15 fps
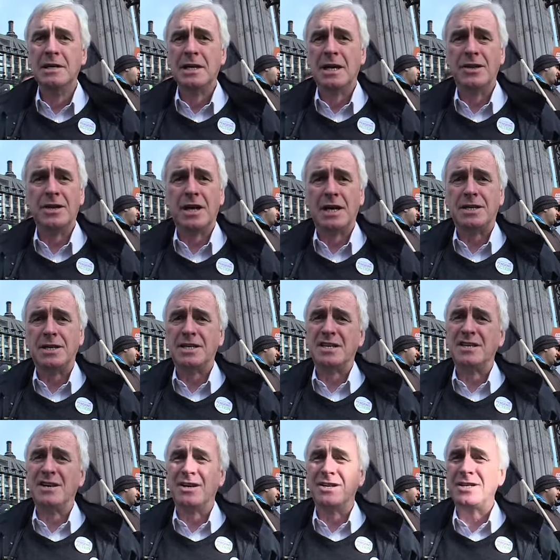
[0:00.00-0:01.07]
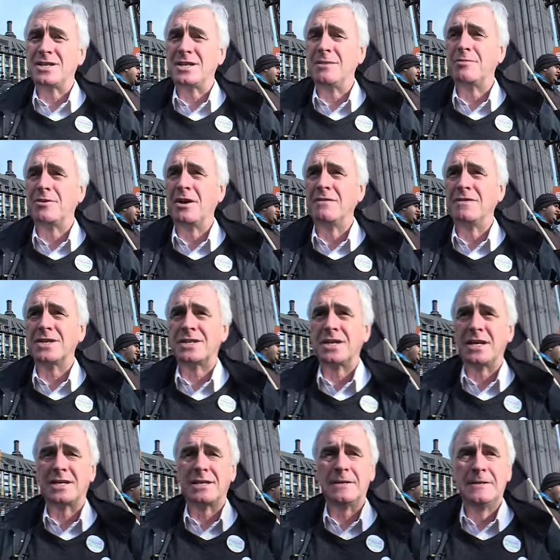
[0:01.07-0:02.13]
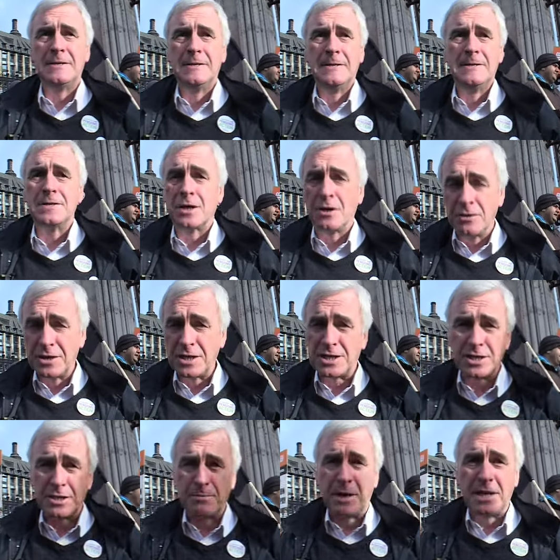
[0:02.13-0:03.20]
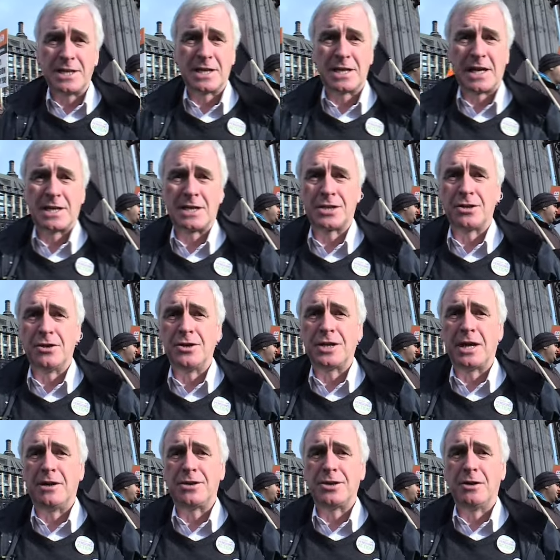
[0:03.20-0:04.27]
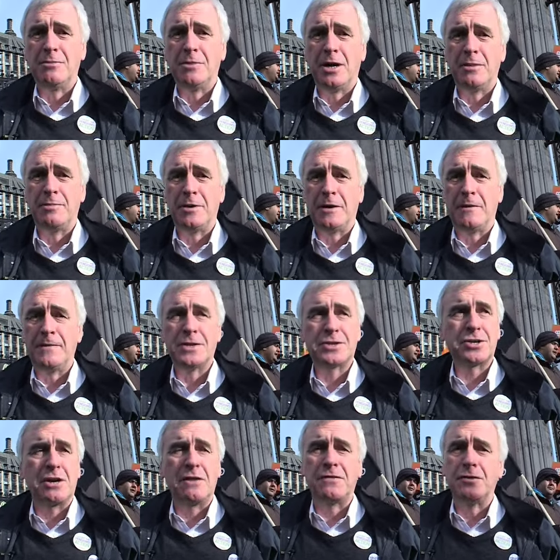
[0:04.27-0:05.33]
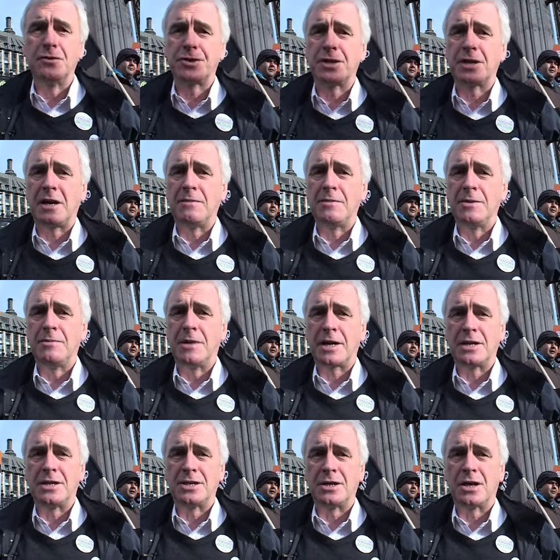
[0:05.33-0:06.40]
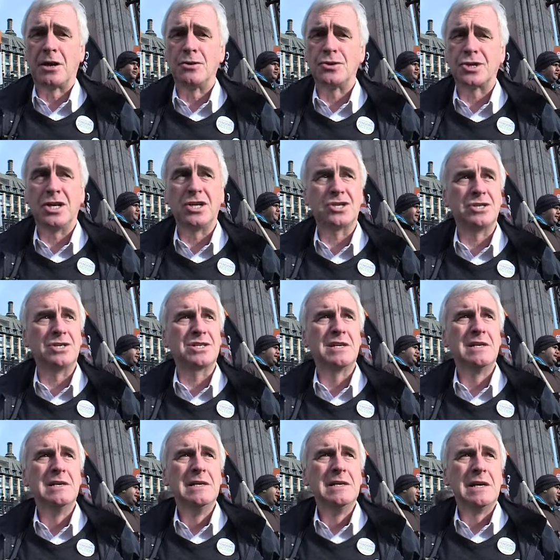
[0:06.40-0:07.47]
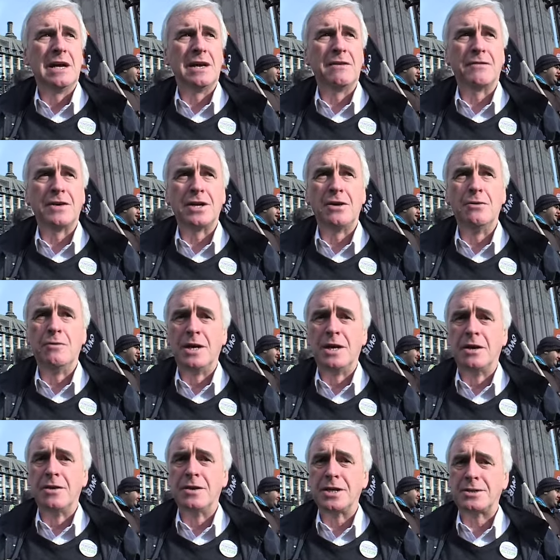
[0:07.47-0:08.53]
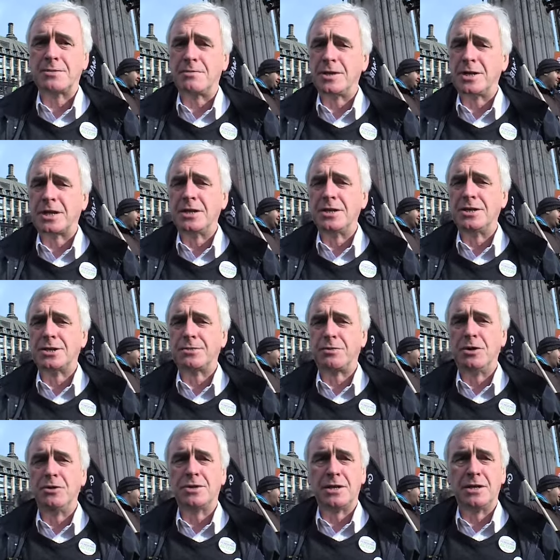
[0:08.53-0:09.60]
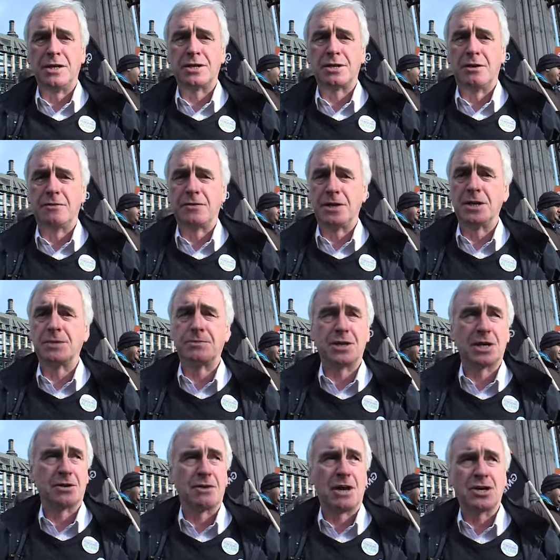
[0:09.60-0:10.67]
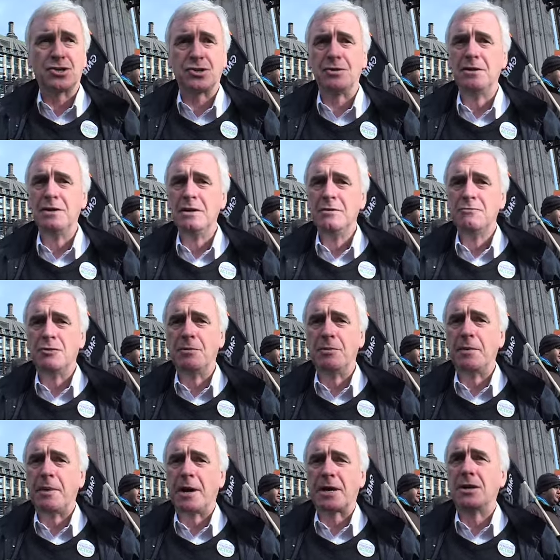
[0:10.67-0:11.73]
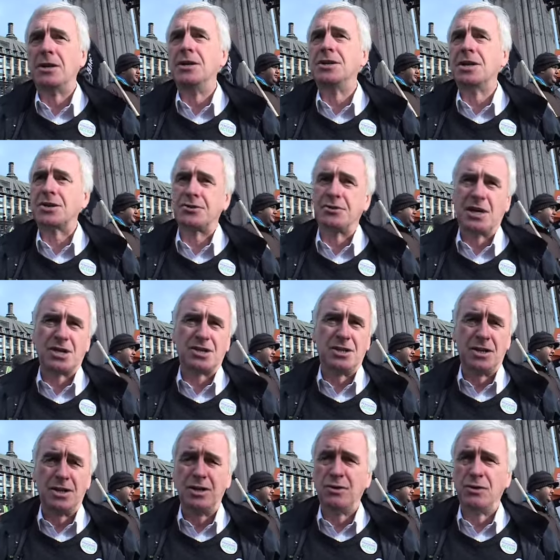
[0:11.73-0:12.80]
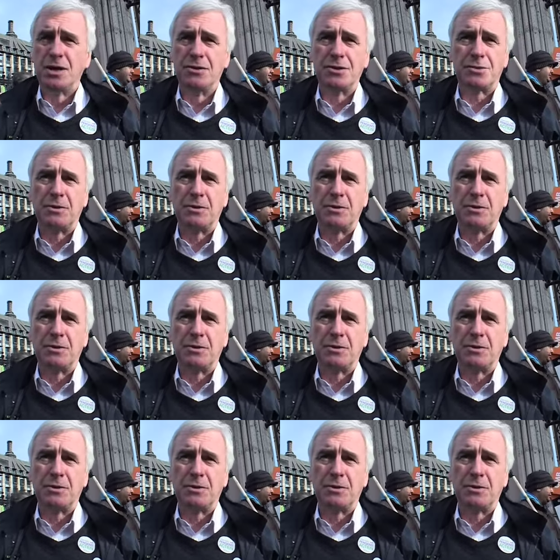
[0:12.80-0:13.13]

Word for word: in the 80s and 90s in the private sector. So this is a basic act of solidarity on my part. It's trying to force the government back into negotiations. And if we don't win on this particular dispute and this or for this particular action, we'll be back on the industrial action in the new year as